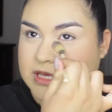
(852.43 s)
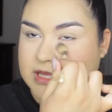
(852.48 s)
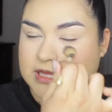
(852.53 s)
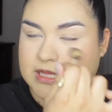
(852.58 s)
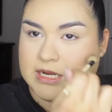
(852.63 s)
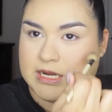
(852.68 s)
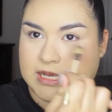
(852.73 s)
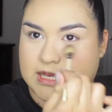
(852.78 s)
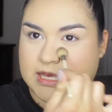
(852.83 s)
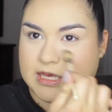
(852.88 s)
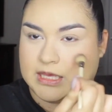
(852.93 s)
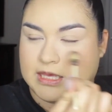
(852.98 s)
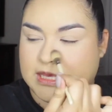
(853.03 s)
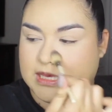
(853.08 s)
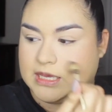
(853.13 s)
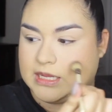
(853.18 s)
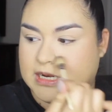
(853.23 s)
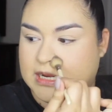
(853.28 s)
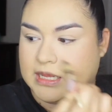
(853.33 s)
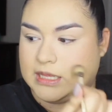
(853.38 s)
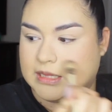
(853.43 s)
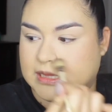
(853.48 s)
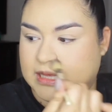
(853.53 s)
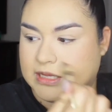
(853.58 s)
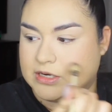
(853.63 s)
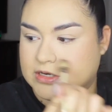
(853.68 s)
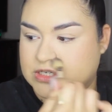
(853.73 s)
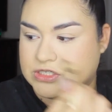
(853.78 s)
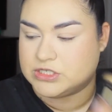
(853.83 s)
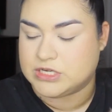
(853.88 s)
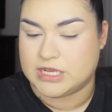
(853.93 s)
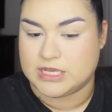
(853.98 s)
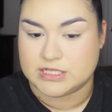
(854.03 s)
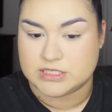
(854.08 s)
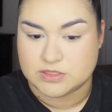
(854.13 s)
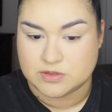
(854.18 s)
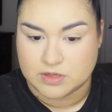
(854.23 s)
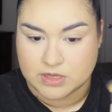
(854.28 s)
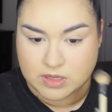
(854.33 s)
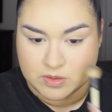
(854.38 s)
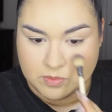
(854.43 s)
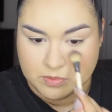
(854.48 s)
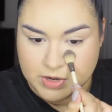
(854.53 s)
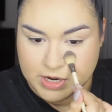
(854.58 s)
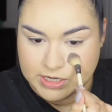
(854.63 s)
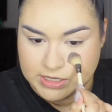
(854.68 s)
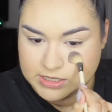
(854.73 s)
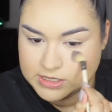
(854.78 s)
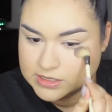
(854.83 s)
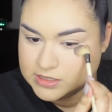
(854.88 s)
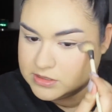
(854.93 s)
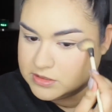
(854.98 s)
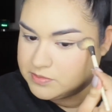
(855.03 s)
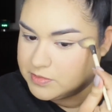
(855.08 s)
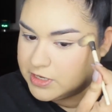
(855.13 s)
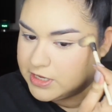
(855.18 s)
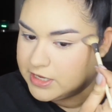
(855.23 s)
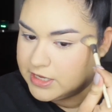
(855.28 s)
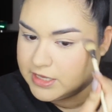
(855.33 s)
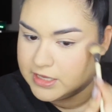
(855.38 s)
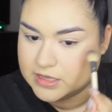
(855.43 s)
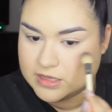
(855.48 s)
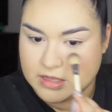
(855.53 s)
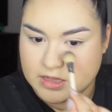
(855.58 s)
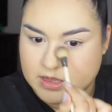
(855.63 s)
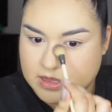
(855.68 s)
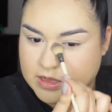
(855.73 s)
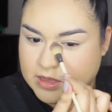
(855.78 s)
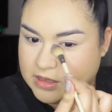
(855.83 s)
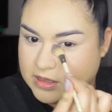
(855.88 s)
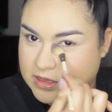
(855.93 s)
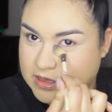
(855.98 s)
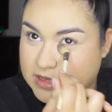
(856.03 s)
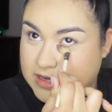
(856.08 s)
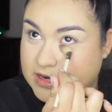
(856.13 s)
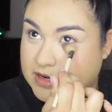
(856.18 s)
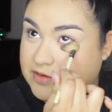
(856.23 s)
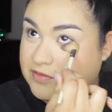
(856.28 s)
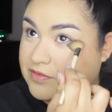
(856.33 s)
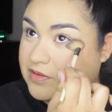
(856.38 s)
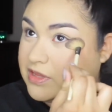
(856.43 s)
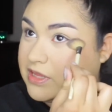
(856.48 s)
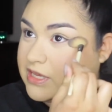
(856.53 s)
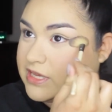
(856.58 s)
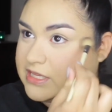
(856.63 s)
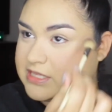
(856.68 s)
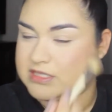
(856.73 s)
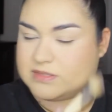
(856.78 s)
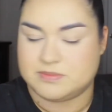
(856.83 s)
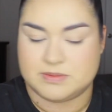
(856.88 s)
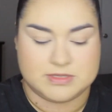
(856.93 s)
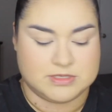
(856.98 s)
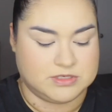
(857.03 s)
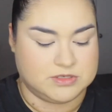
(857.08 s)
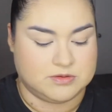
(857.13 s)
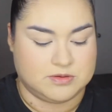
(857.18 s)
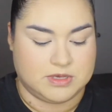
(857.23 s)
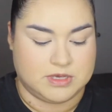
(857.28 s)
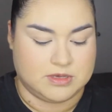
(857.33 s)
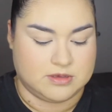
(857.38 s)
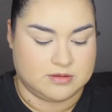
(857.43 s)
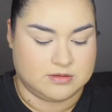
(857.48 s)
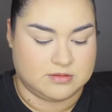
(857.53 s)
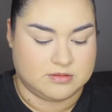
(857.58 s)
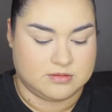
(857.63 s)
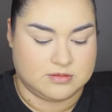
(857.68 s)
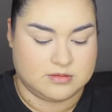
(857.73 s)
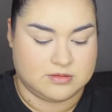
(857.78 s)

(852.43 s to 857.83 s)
and then I can get a lighter shade so it can brighten under my eye. And I feel like it's been doing